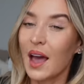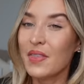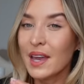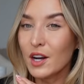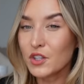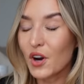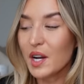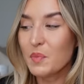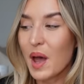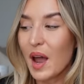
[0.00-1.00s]
And then I
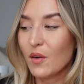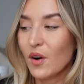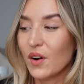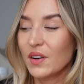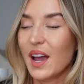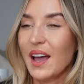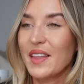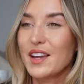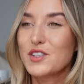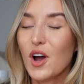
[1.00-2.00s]
tried a pair on, and
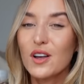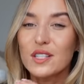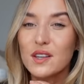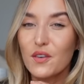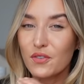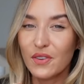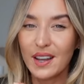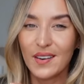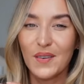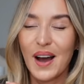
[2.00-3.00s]
they just feel